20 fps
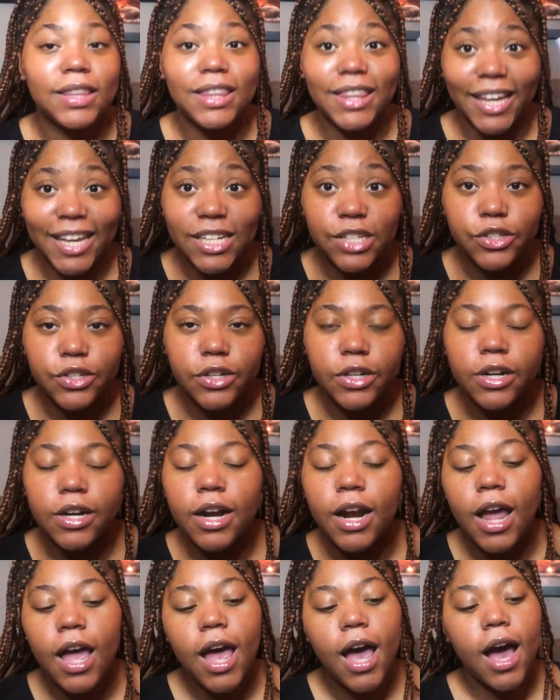cleanser,
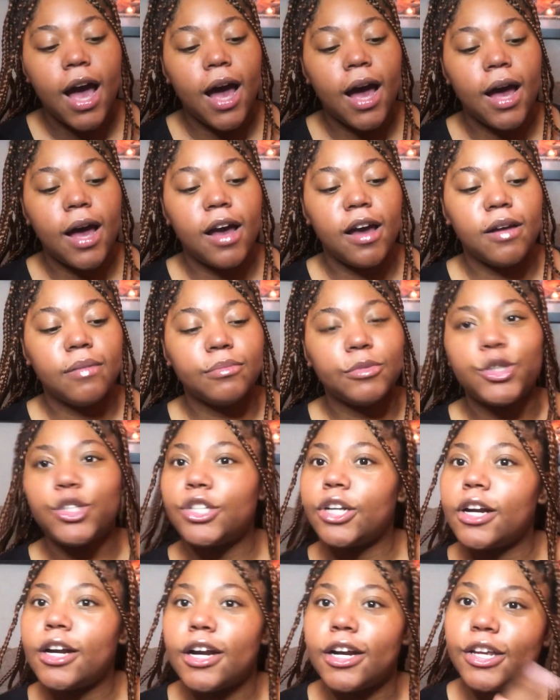
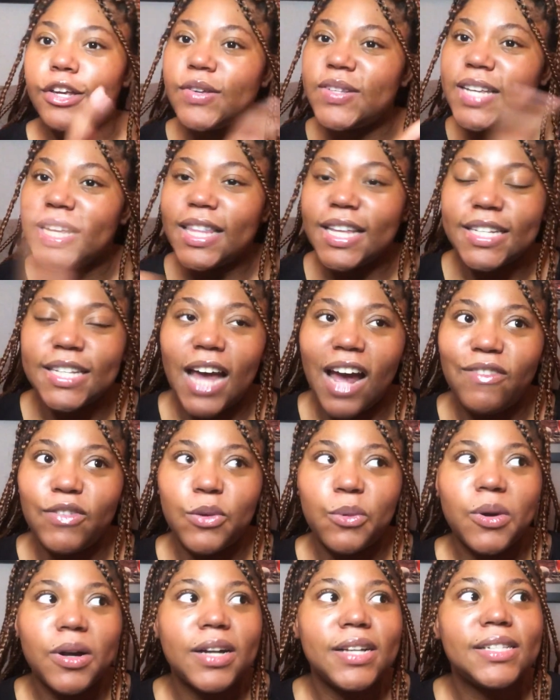sure, using this
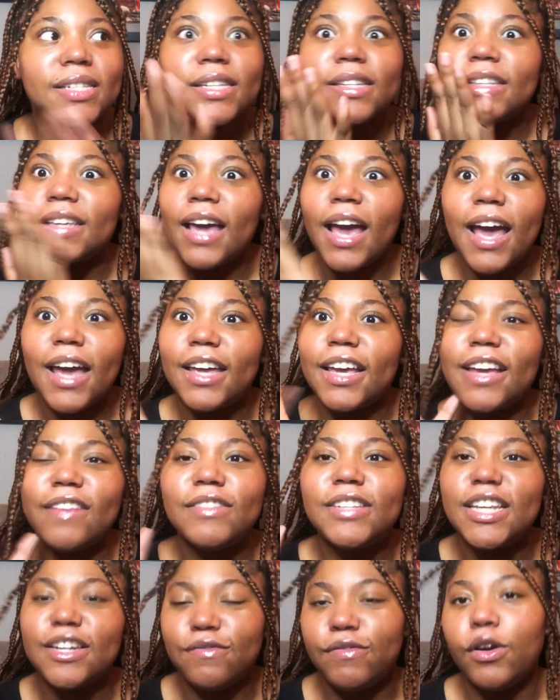afterwards, yeah, it
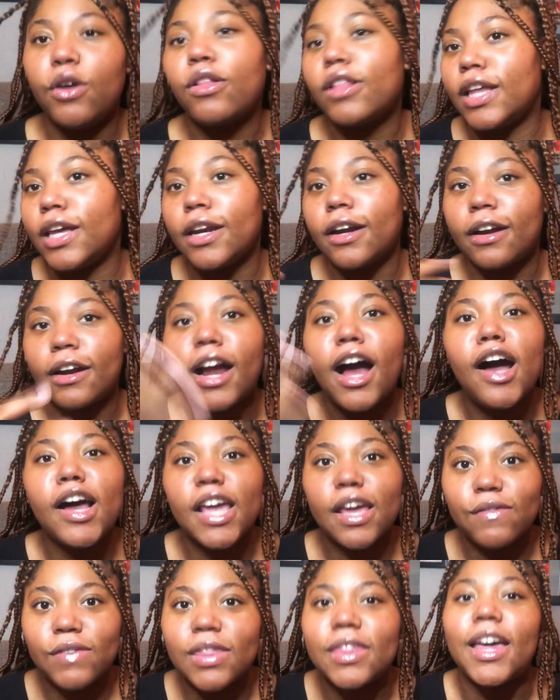did feel cleaner. I'll
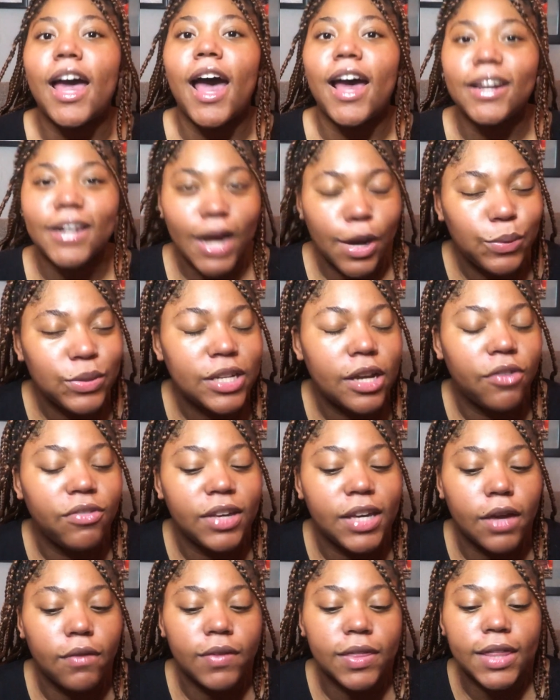give it that. I will
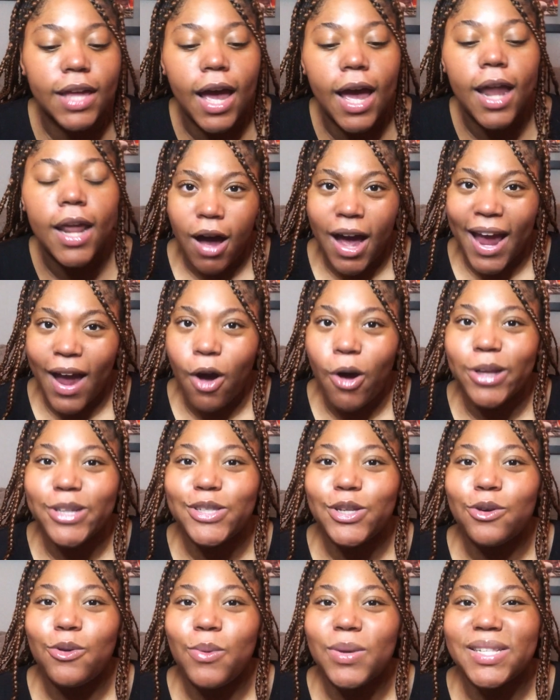definitely give it that. I
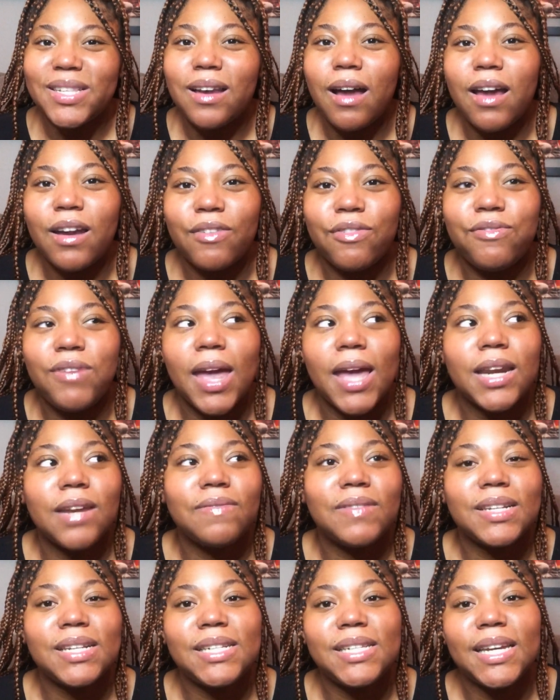also was not a fan
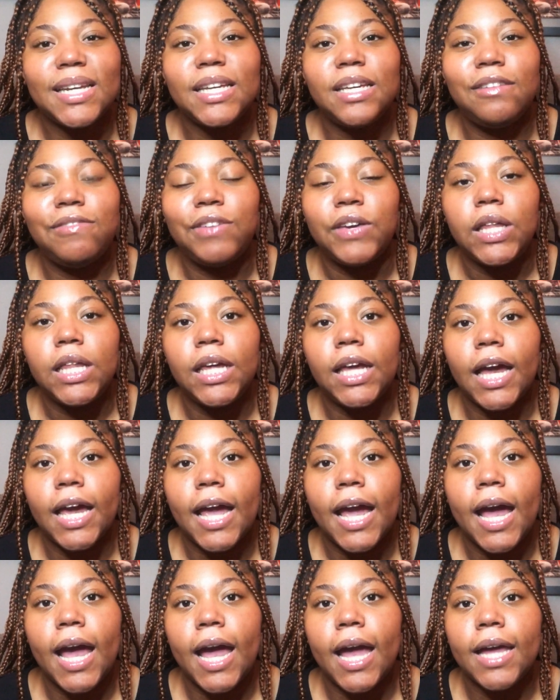of the sticky feeling I
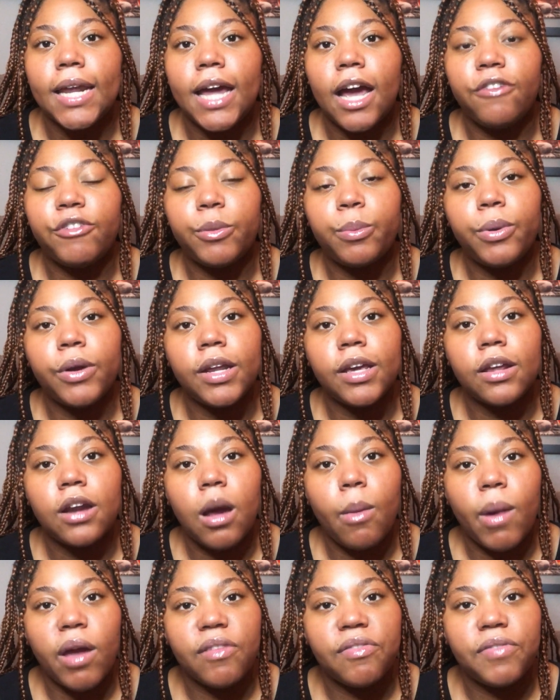had after putting it
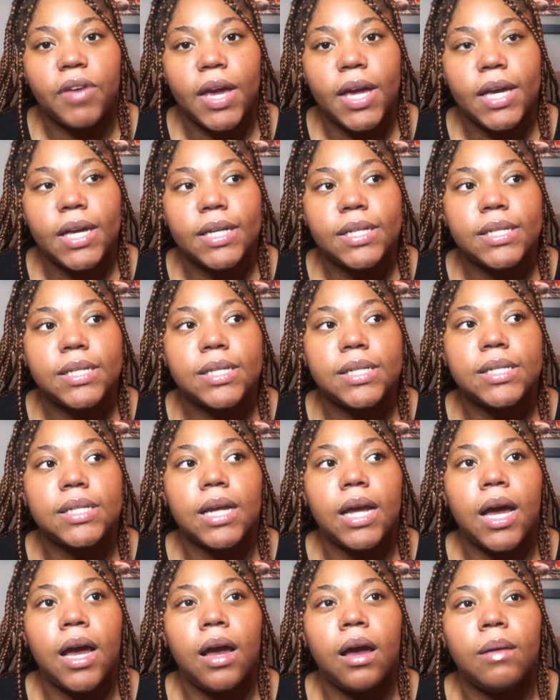on my face.
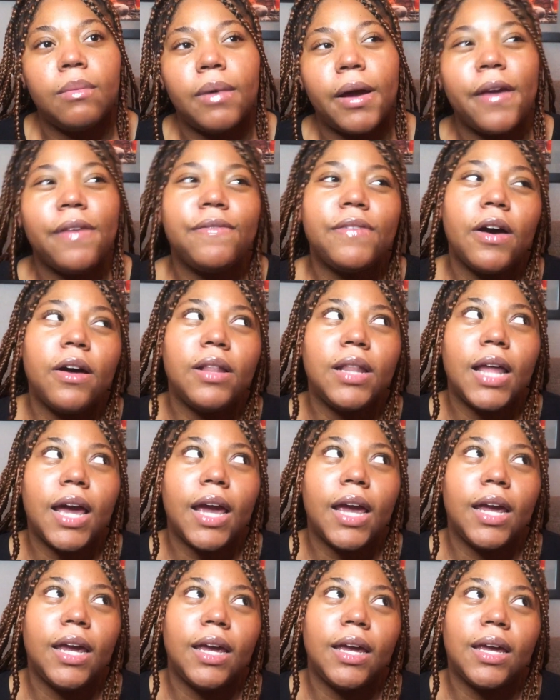I felt
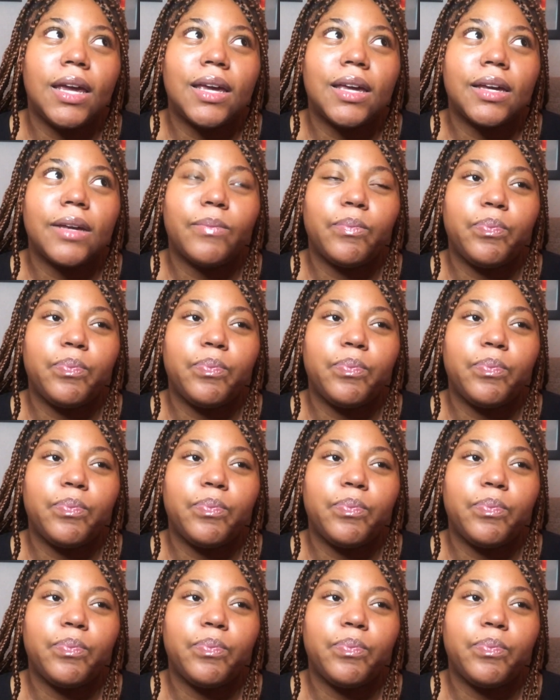like